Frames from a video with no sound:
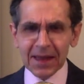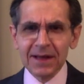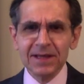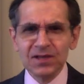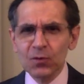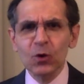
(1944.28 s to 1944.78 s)

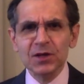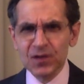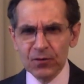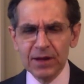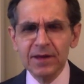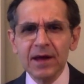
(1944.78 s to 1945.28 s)
It's, it
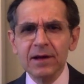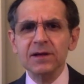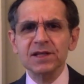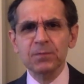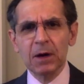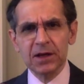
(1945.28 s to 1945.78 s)
was
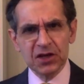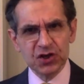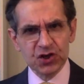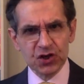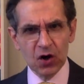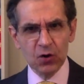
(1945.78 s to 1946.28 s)
ridiculous, but it
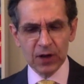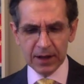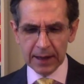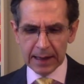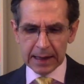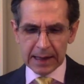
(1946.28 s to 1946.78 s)
showed
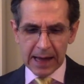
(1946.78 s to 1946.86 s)
it.